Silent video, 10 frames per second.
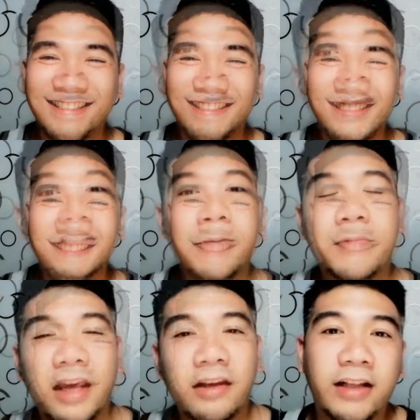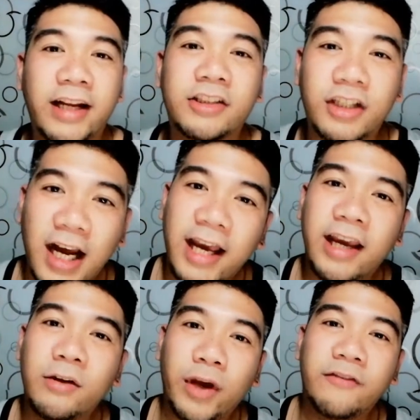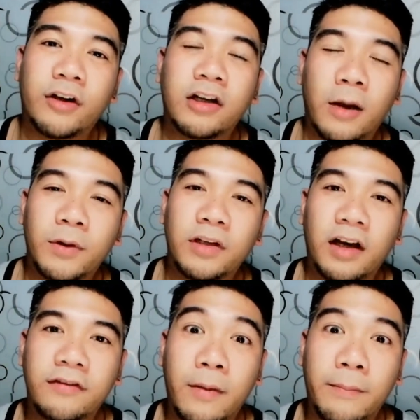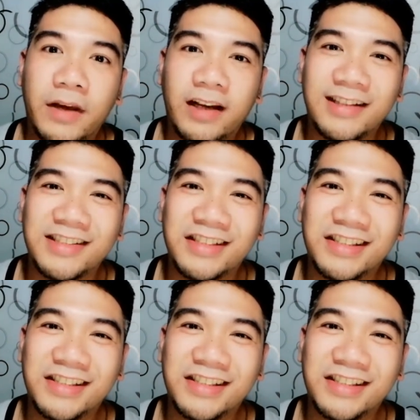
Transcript: Okay, same thing. You let it dry and wait for a couple of minutes.